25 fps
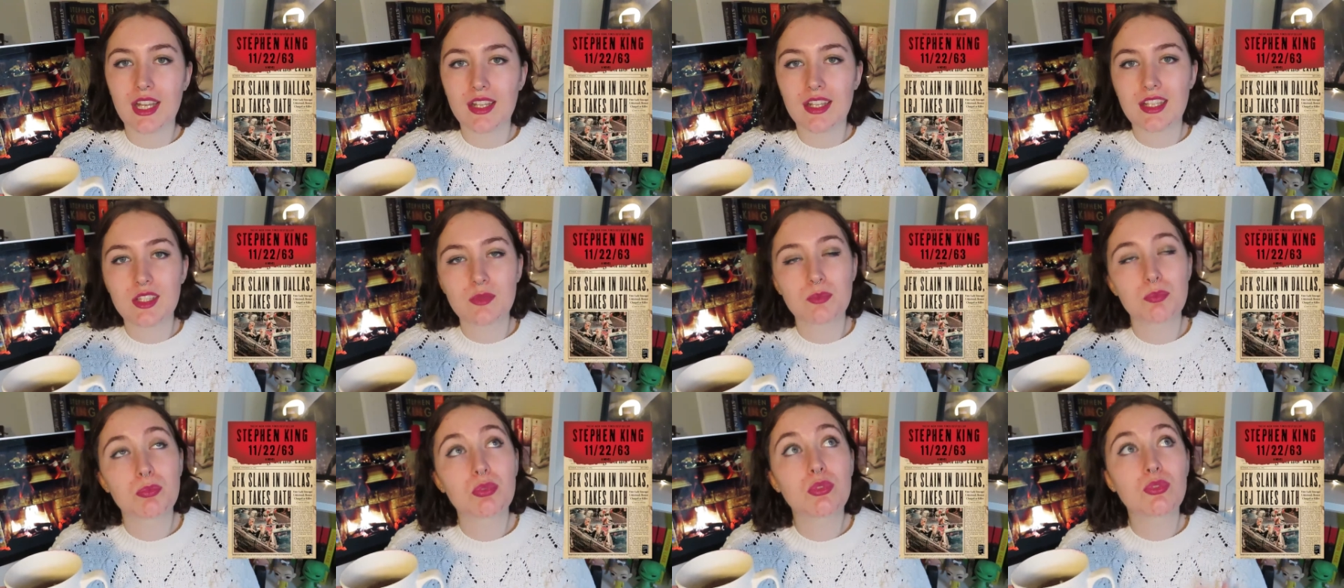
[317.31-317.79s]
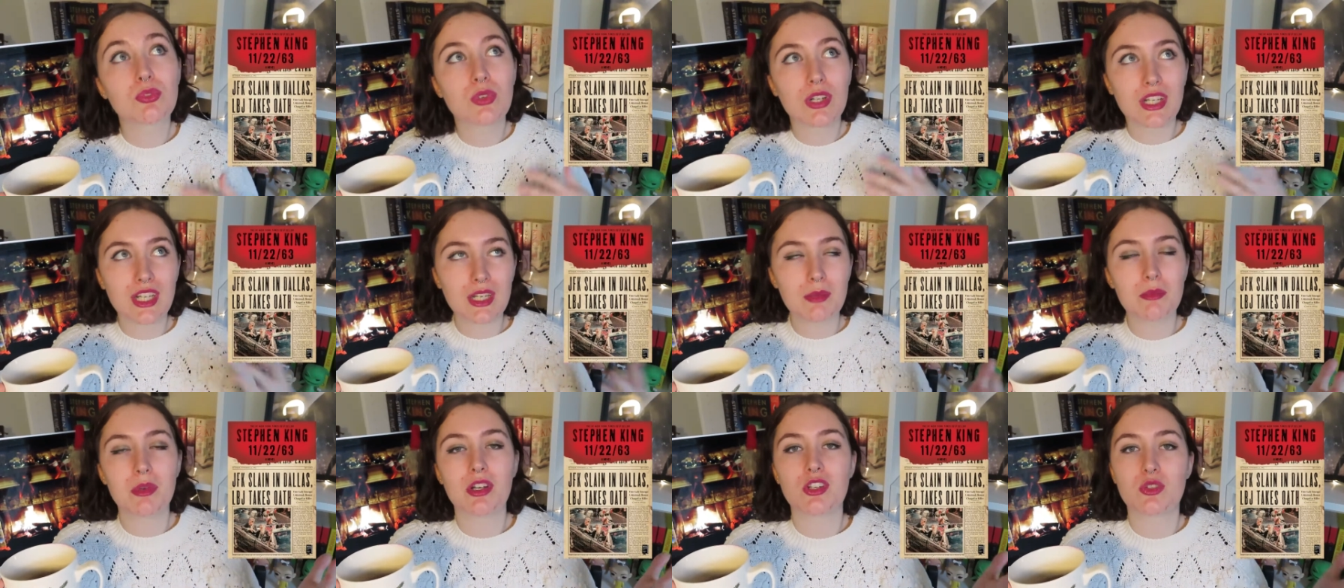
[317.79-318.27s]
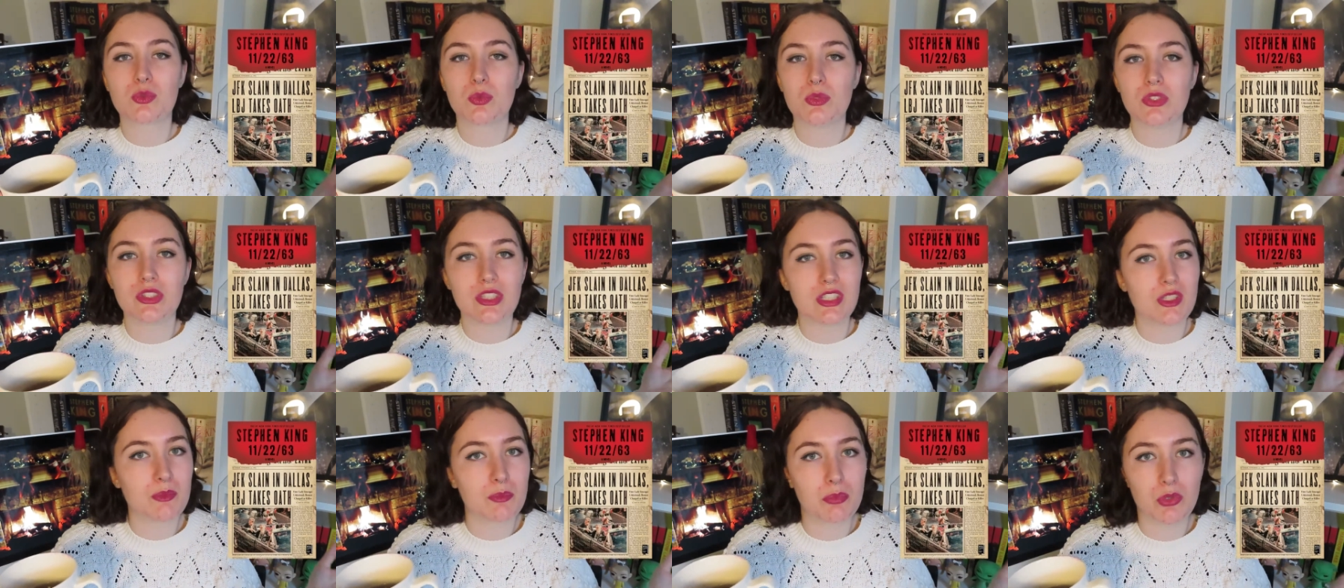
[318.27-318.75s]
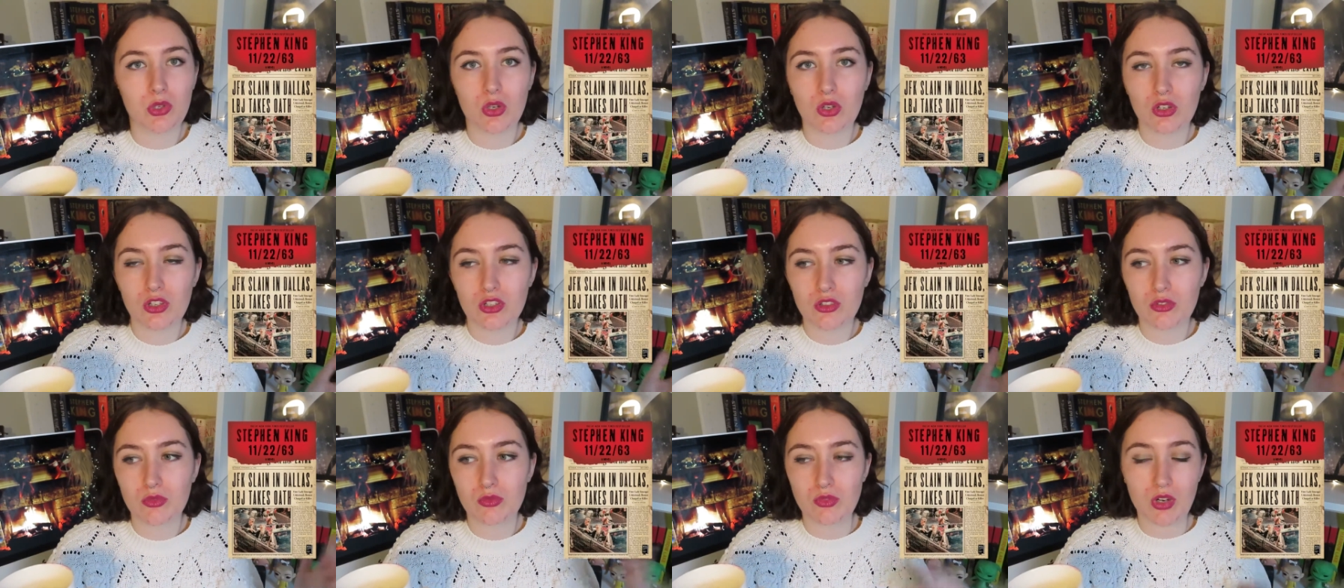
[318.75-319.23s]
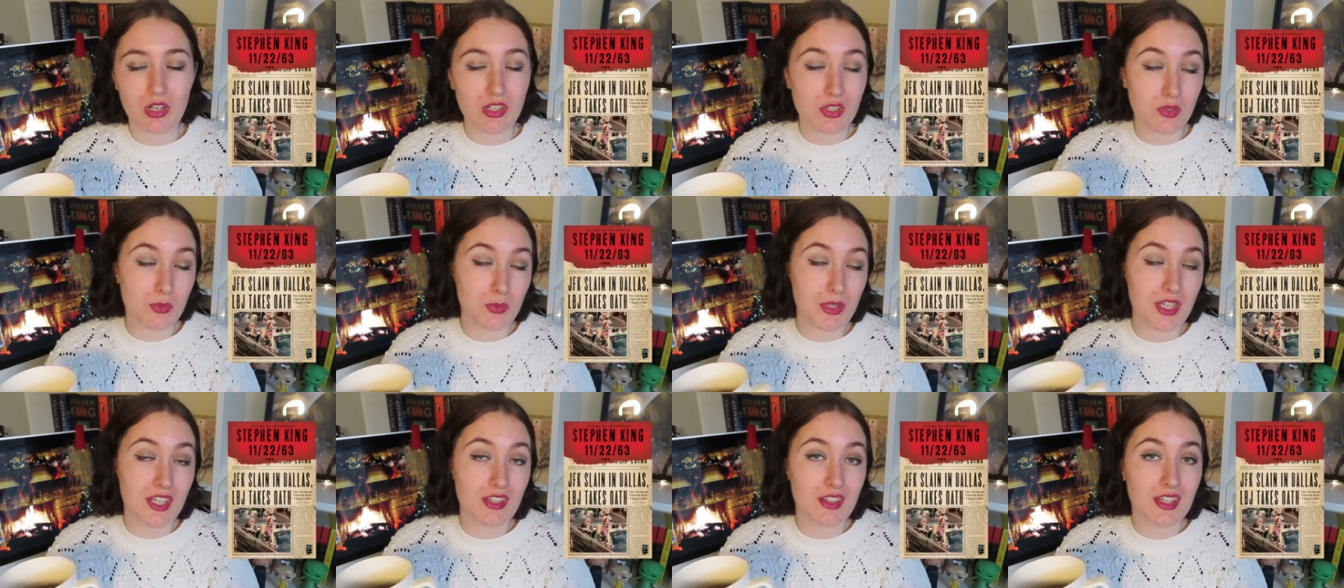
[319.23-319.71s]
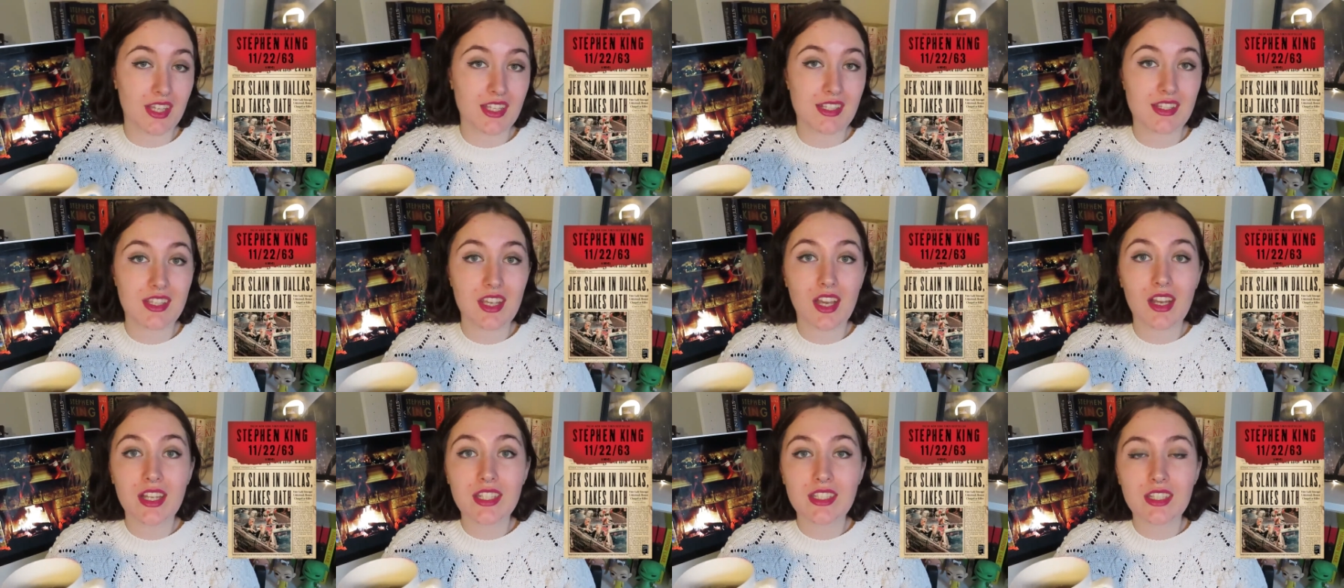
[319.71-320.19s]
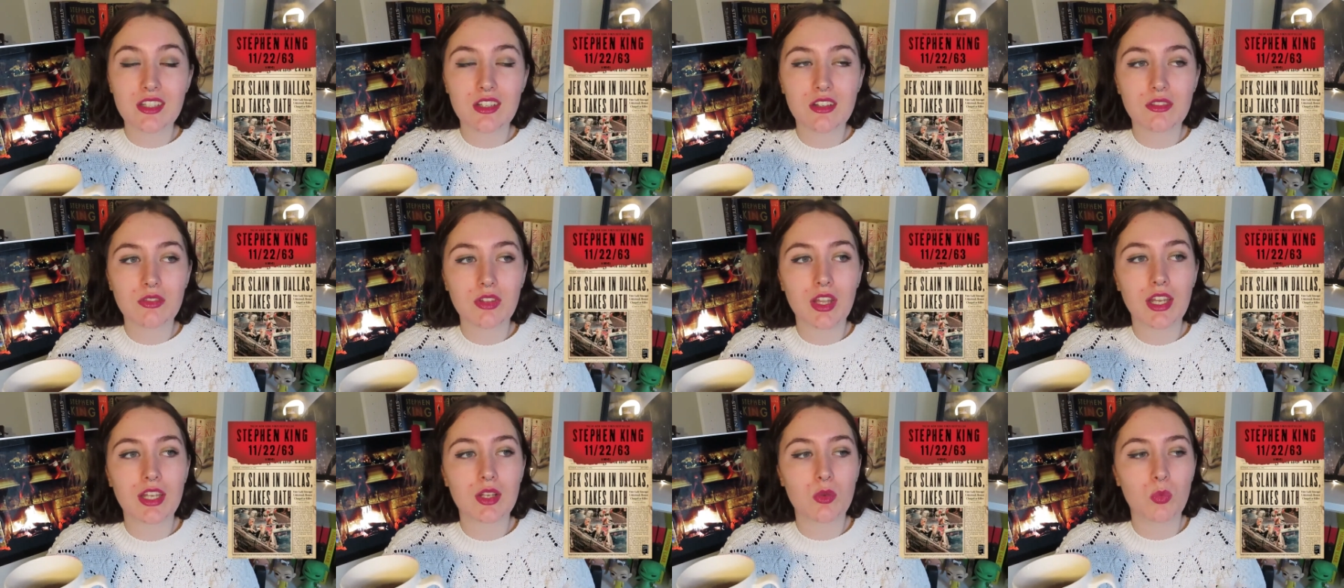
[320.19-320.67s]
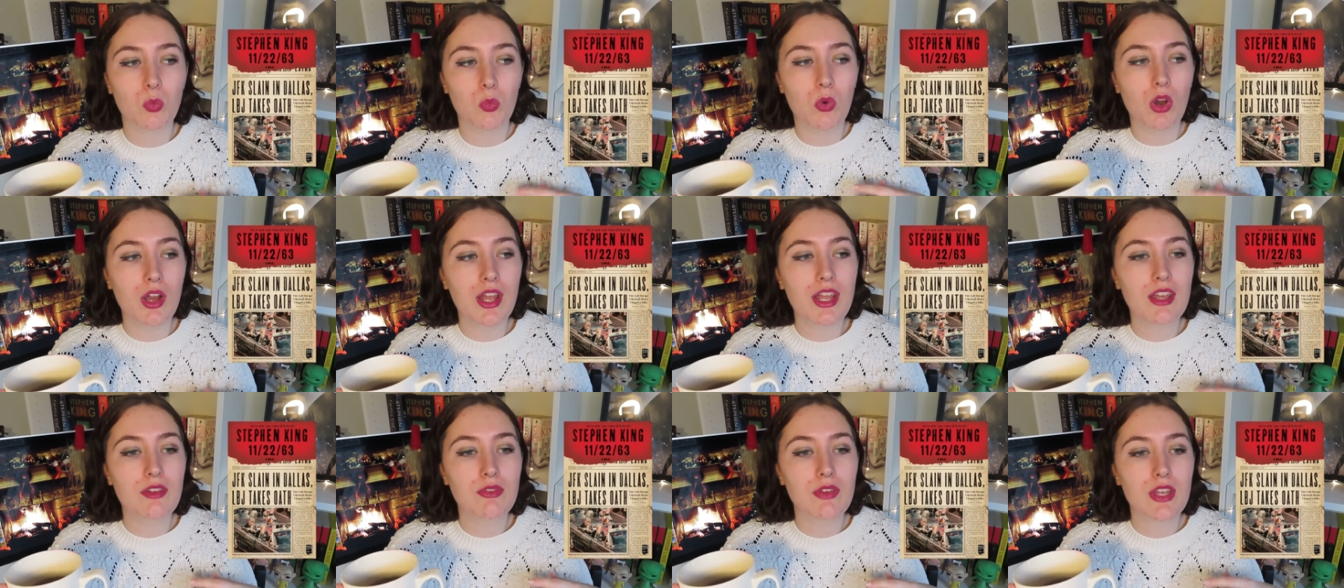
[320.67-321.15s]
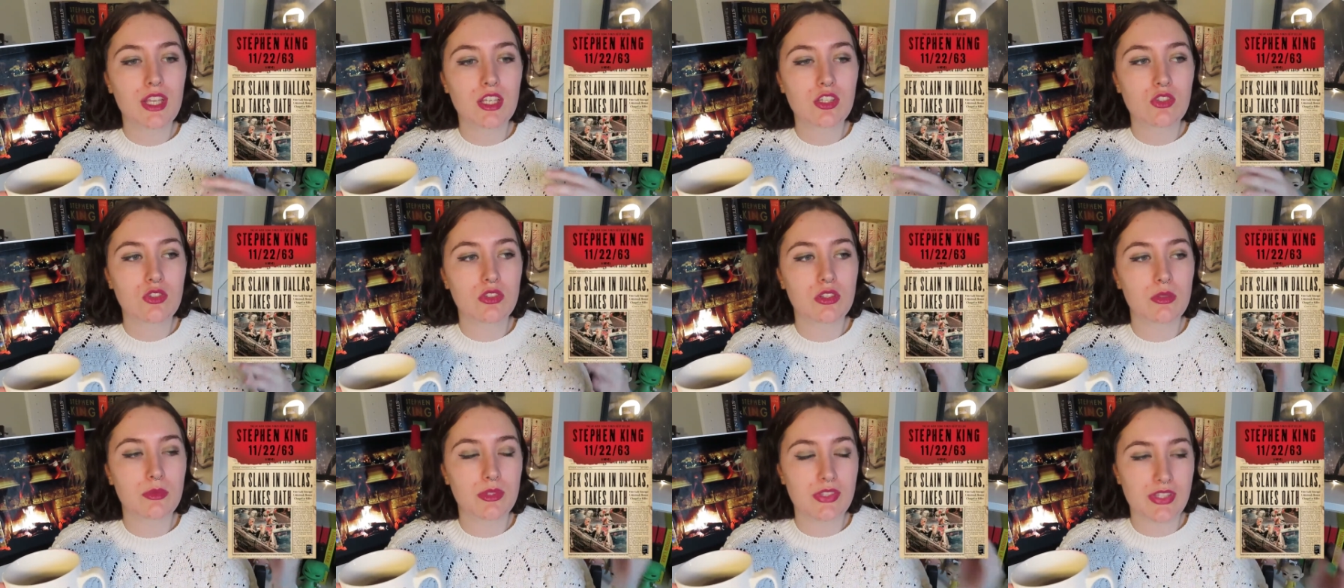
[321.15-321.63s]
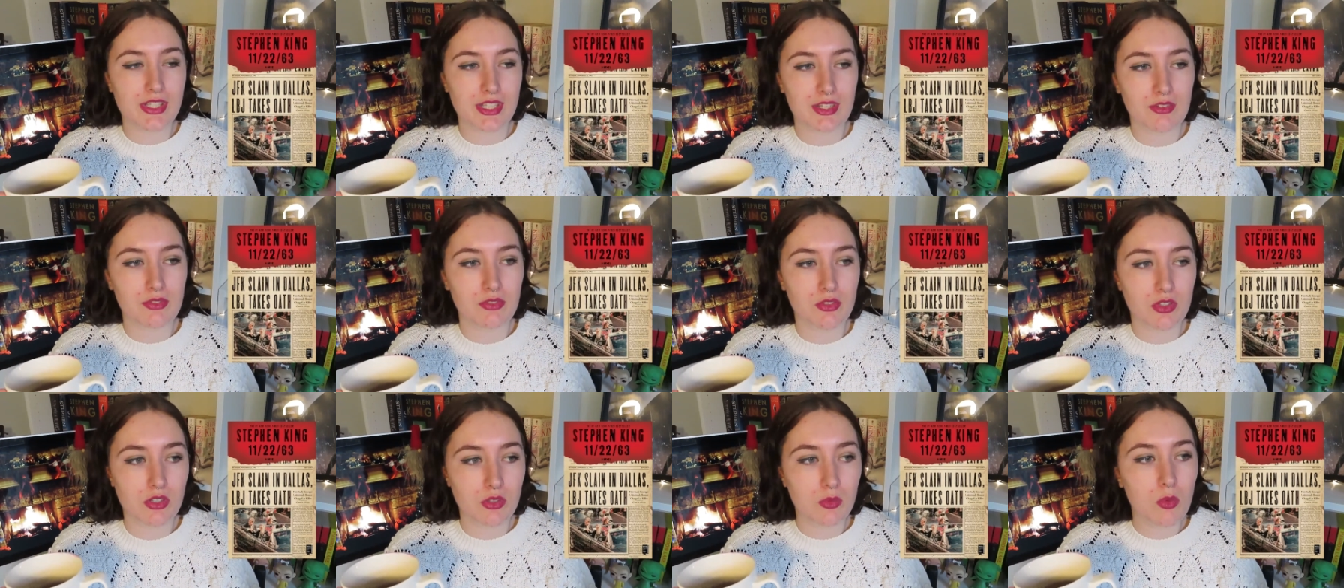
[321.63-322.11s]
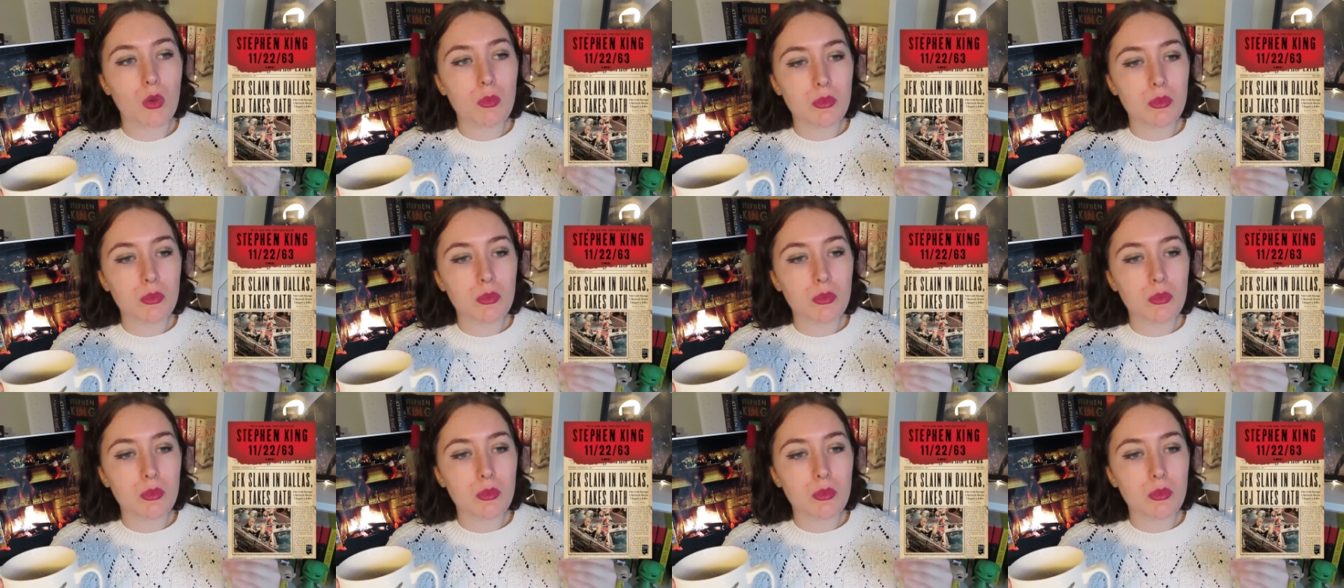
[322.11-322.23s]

And that's pretty much what this book runs with is the idea of like what if history was different?